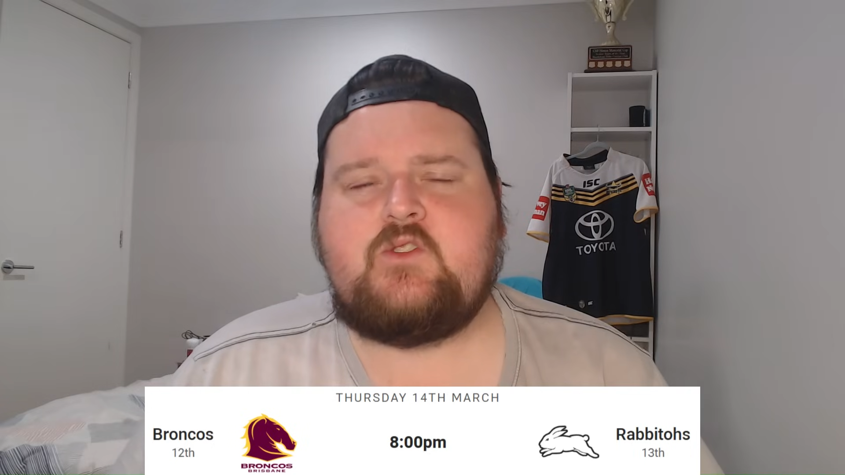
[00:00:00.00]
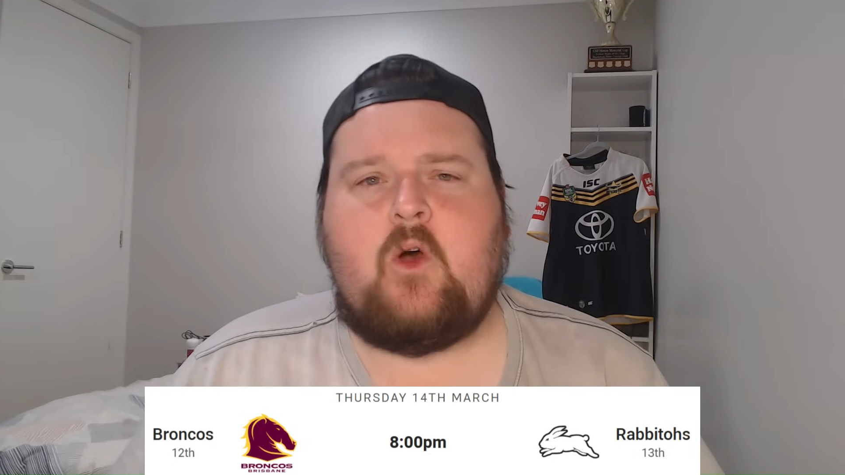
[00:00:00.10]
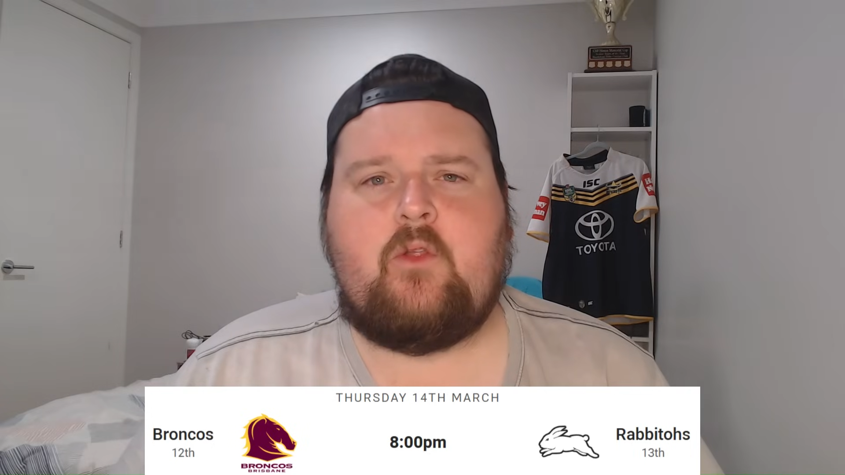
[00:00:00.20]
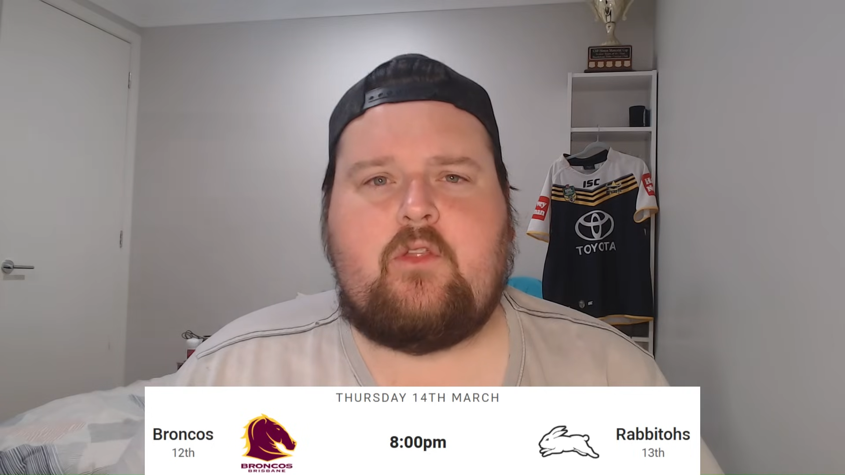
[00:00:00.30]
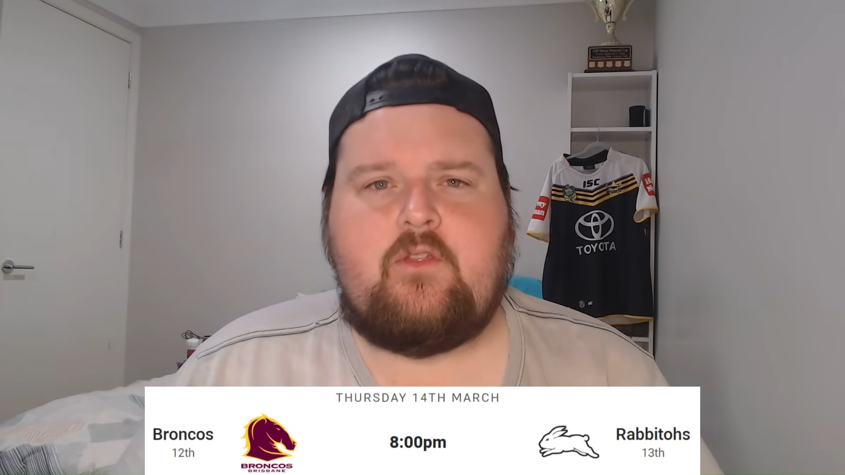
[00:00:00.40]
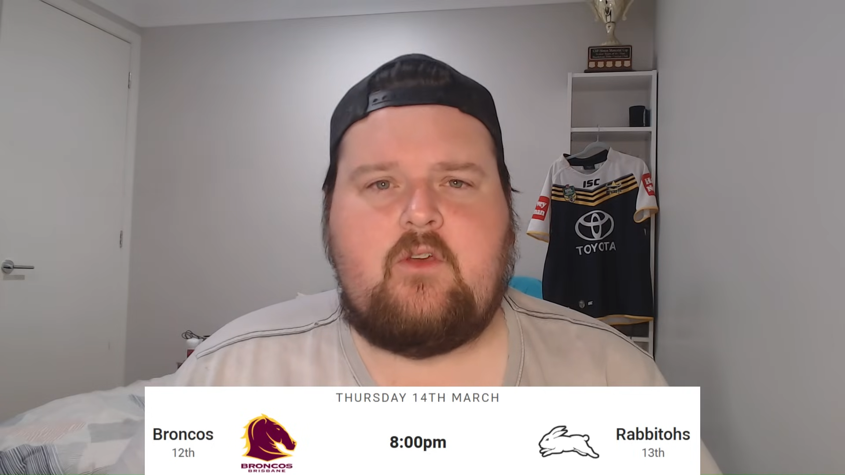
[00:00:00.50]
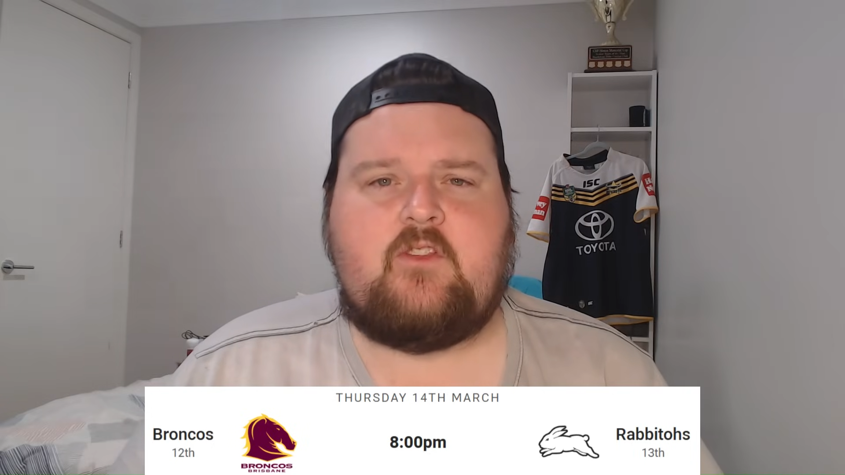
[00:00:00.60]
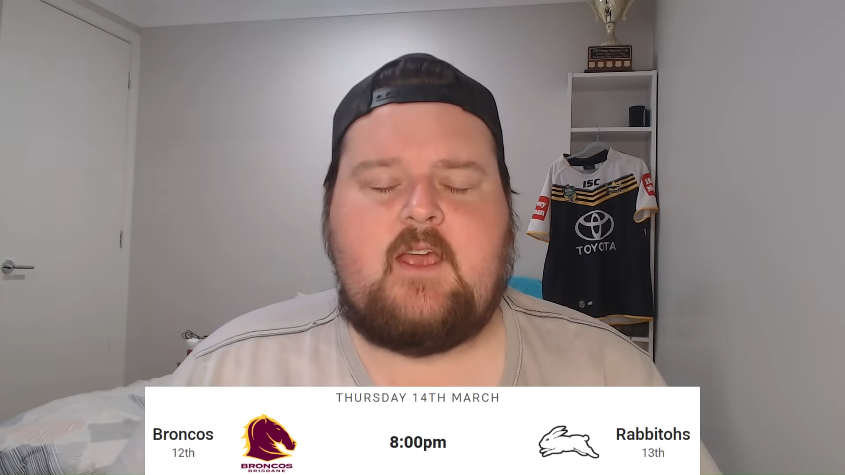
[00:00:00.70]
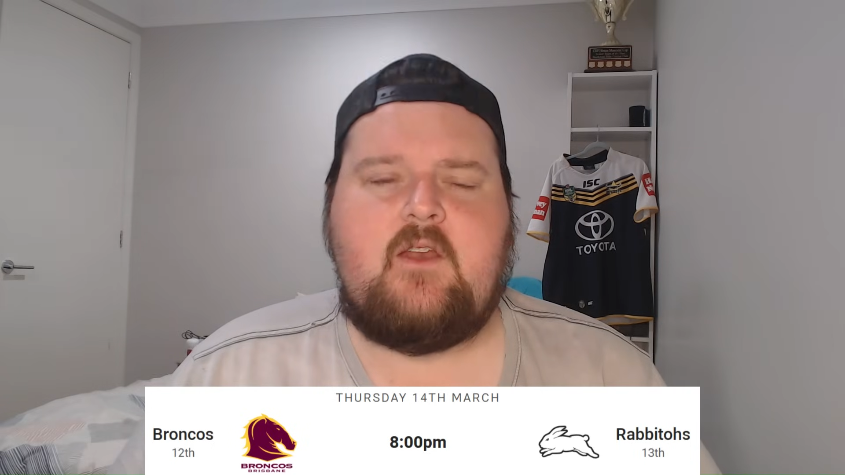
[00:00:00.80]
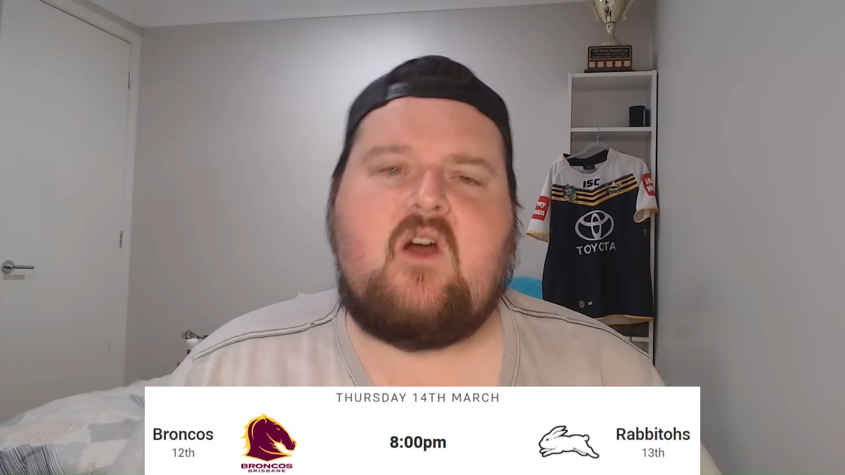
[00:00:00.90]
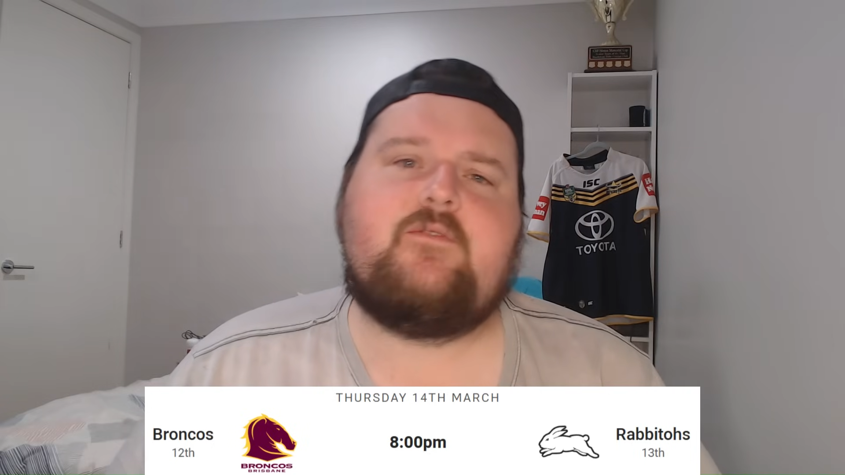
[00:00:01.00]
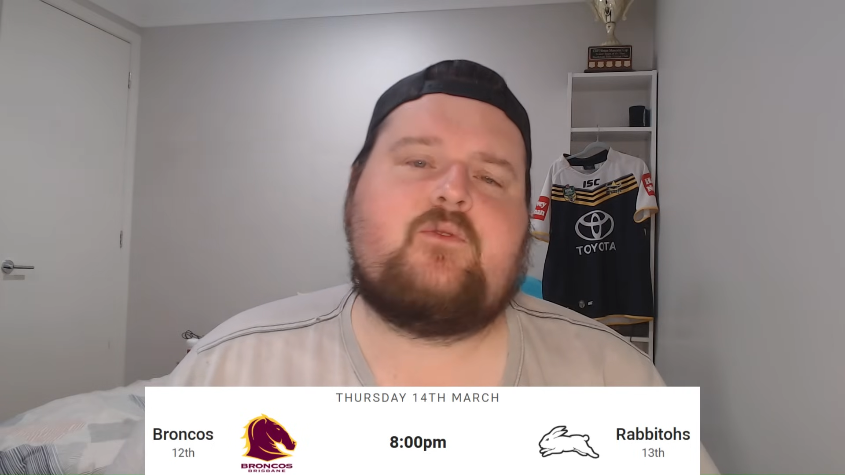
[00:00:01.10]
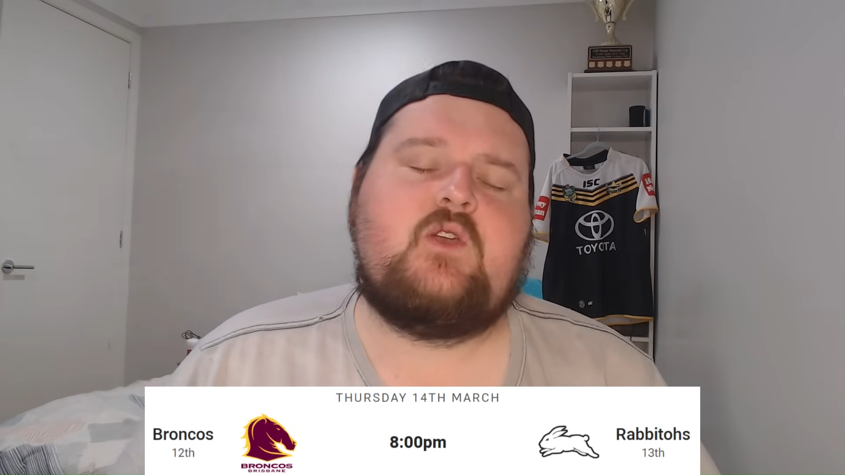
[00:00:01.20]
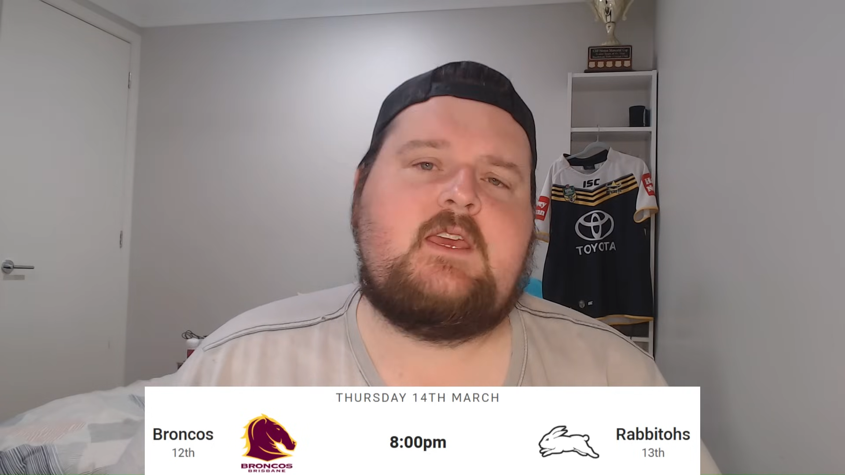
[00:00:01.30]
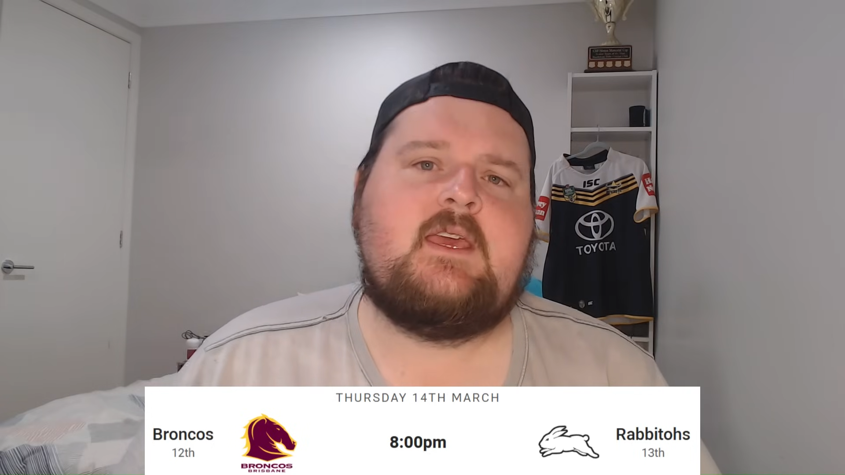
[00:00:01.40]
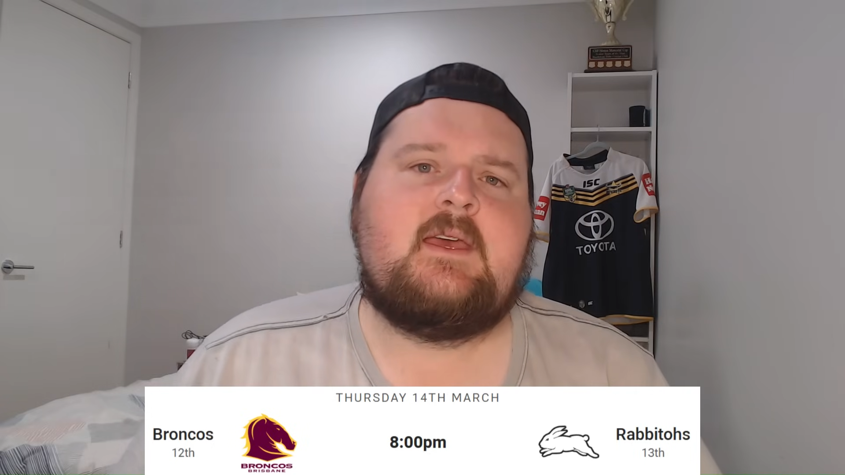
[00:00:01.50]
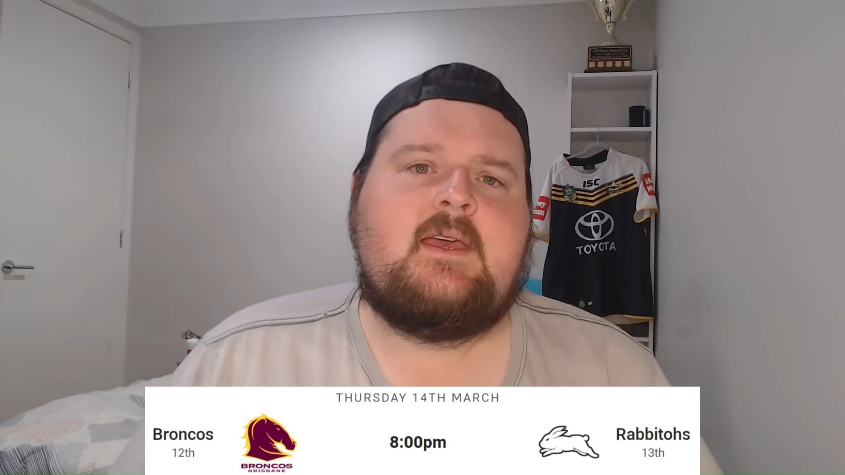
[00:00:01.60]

on Thursday night footy.